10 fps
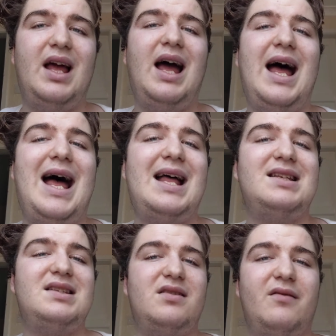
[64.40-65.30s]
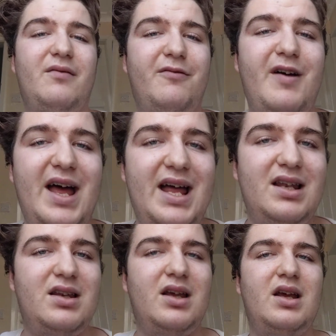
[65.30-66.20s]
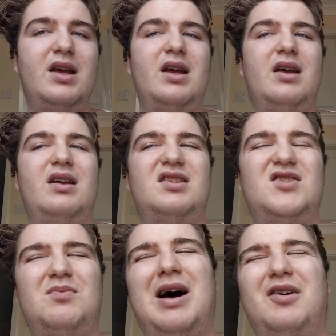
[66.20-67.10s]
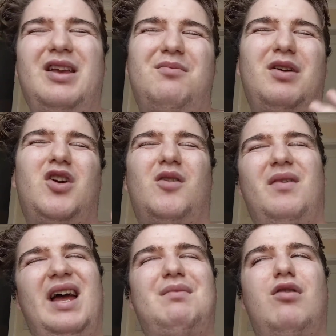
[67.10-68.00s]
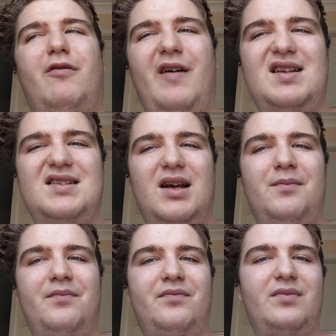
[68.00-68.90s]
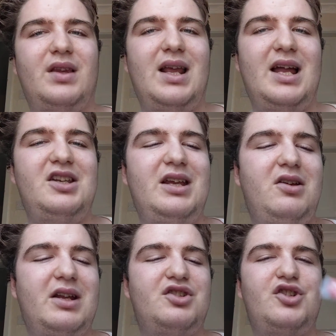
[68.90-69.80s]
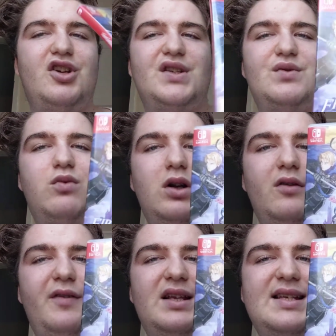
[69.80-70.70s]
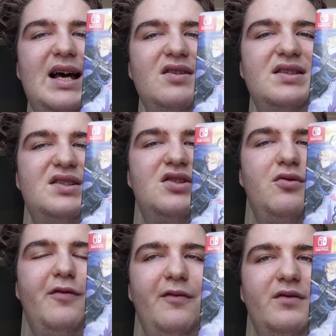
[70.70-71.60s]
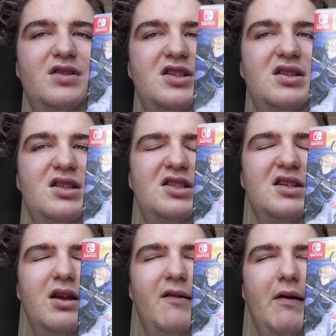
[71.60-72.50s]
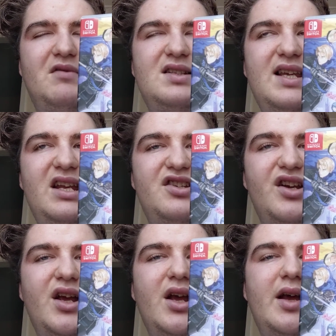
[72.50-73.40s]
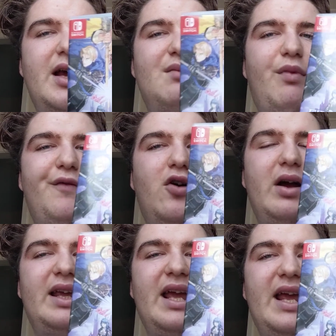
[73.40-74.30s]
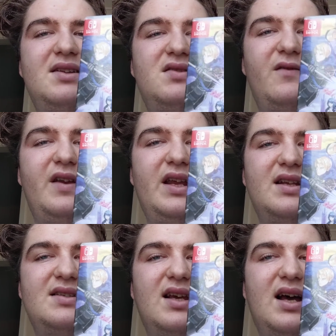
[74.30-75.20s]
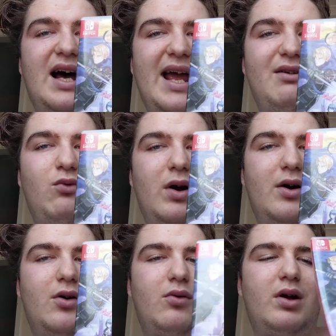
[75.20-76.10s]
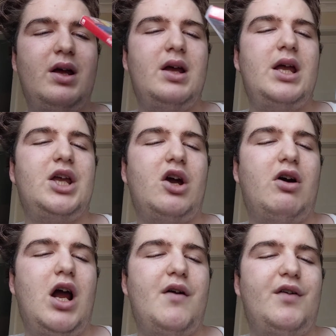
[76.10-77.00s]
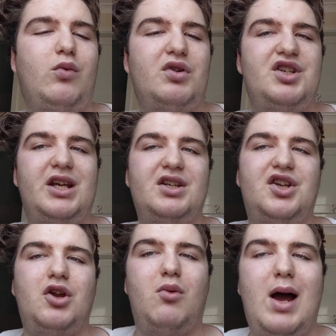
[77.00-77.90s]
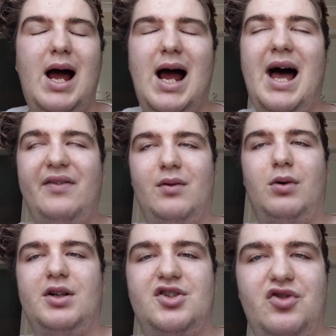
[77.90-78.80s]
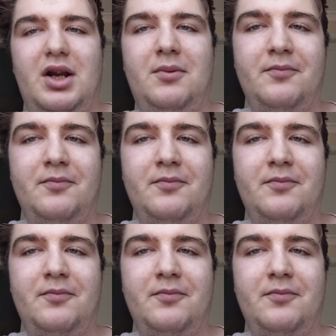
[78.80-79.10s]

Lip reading: and then somehow you become a professor, and you can choose one of these houses to teach. Before I get into these, I will go over what you can do at the monastery.